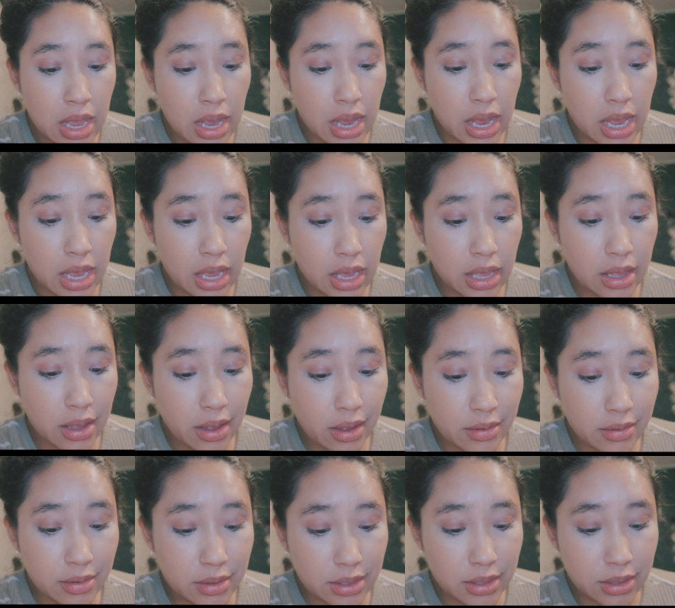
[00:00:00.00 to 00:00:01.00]

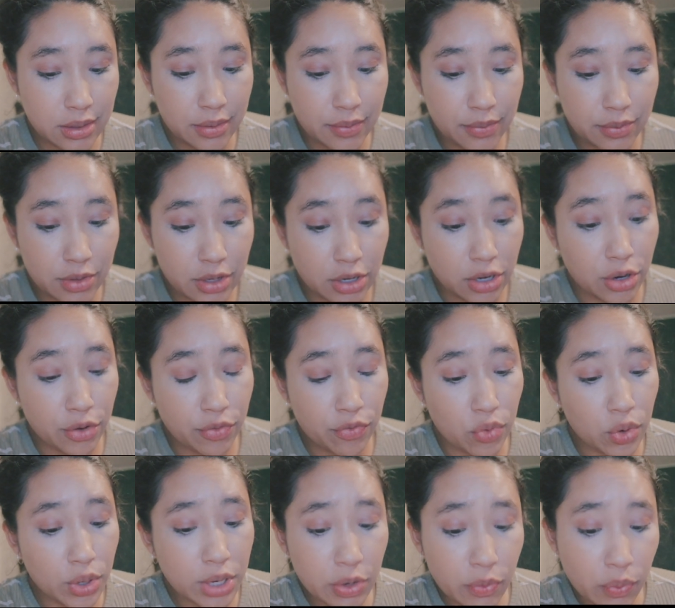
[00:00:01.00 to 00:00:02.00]
And there are
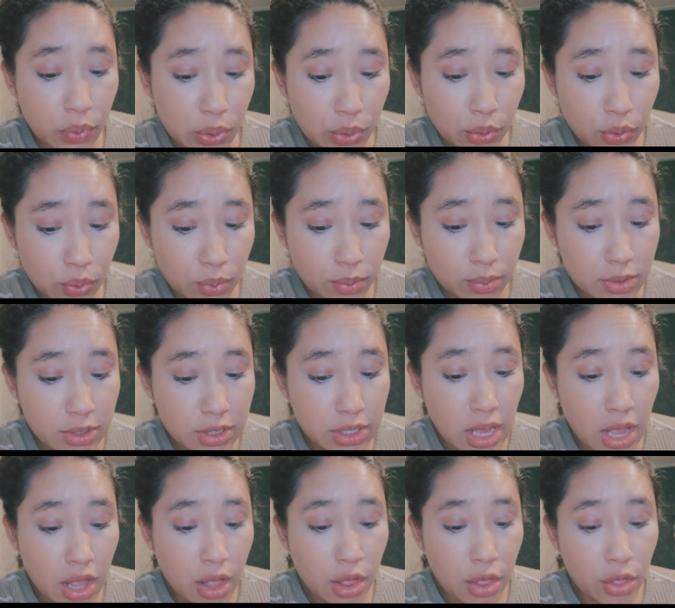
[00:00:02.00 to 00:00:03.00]
40 rooms,
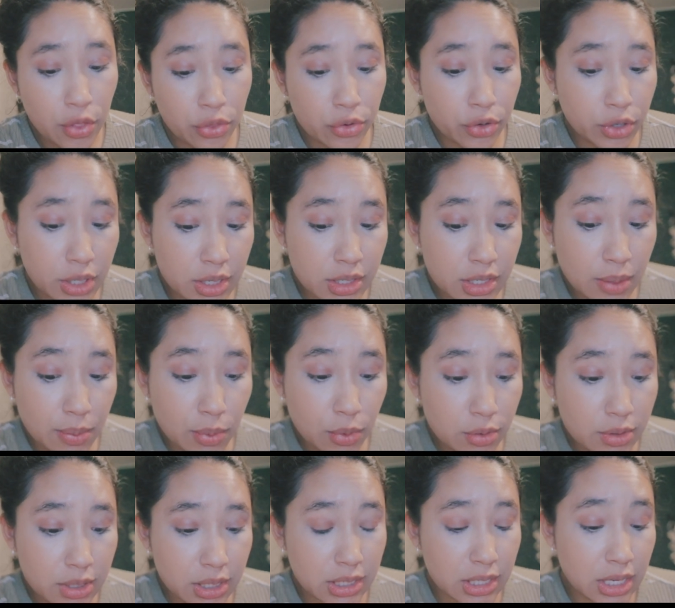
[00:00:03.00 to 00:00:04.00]
30
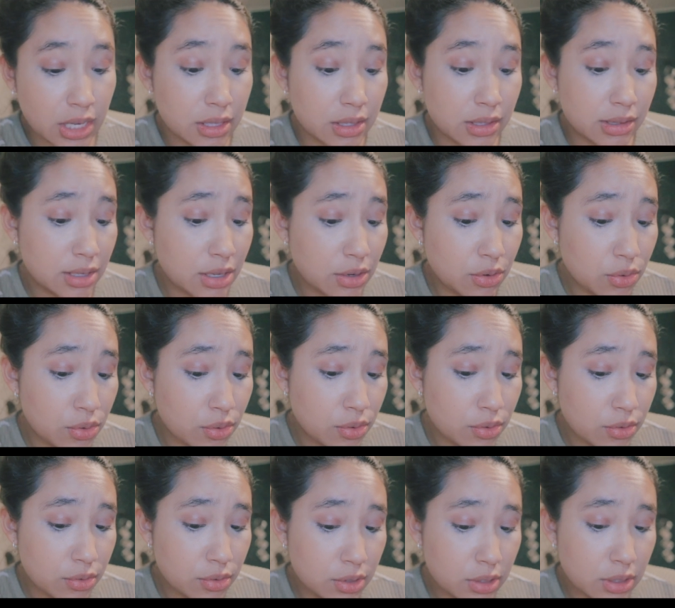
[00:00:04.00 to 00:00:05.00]
doubles and 10
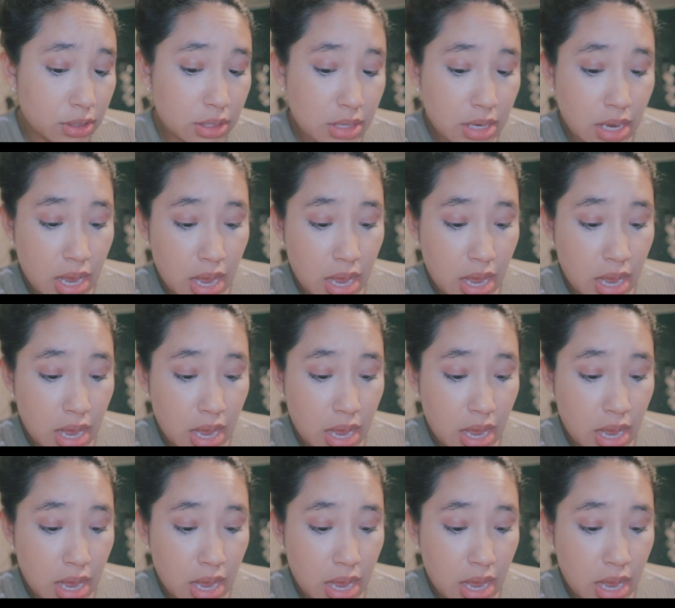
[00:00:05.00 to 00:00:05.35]
singles.